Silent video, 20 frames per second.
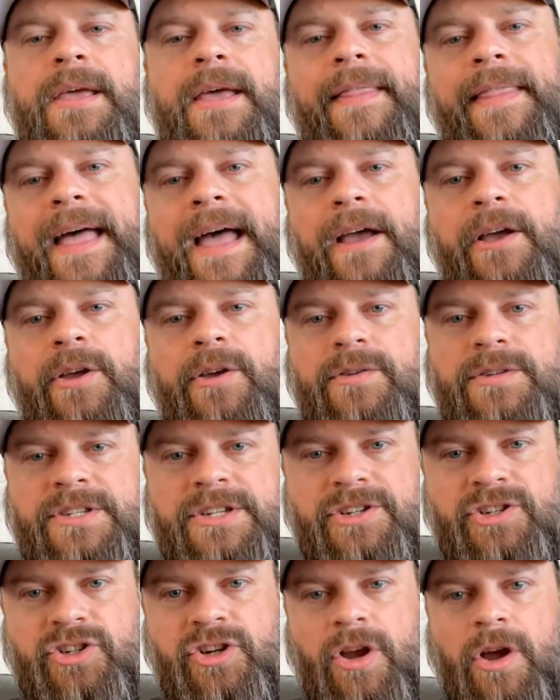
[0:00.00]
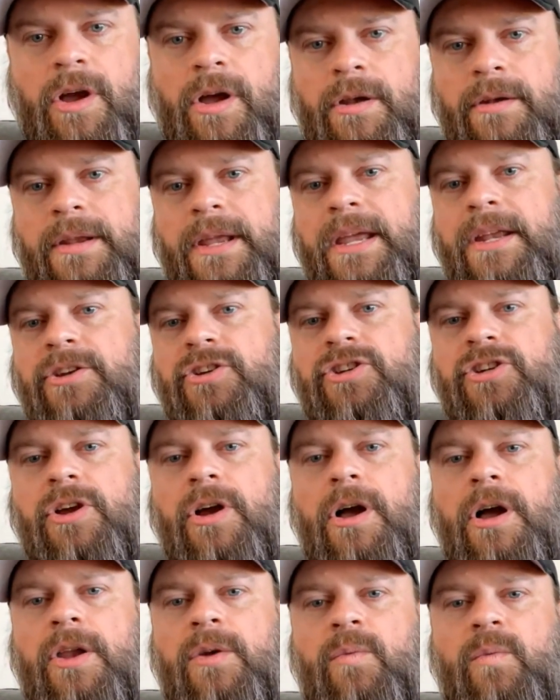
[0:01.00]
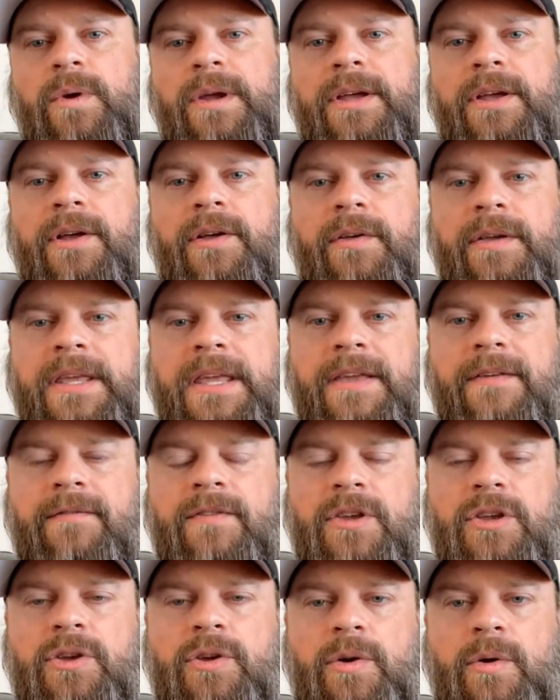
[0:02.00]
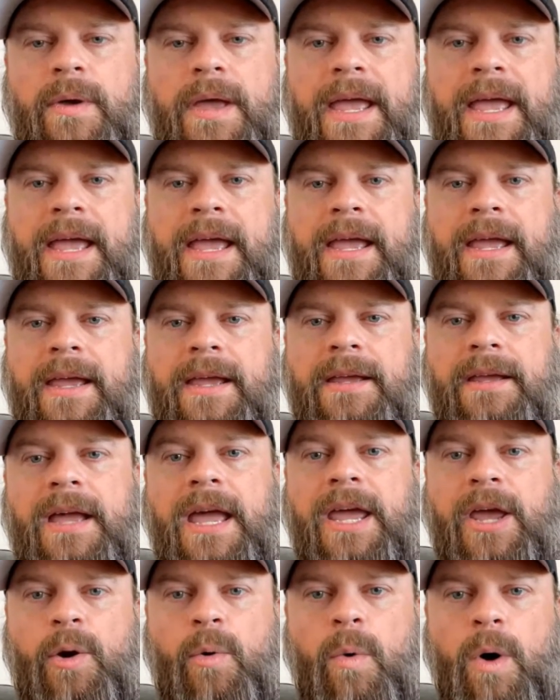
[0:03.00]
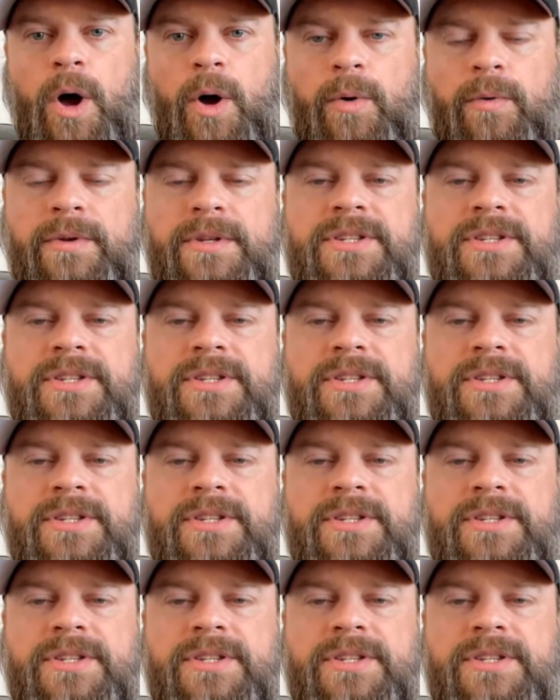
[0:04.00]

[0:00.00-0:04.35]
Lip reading: And that goes to Sean, and Sean will give you a quote.